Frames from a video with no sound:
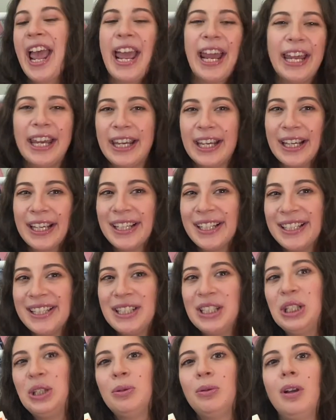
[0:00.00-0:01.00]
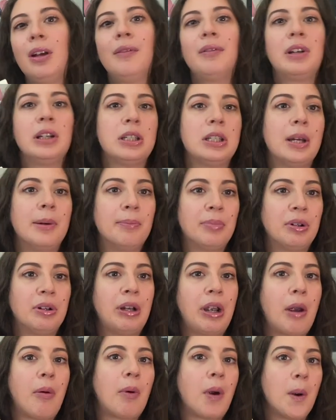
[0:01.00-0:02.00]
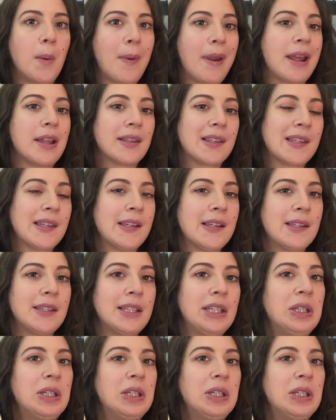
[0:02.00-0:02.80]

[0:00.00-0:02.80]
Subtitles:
and you love contemporary romances,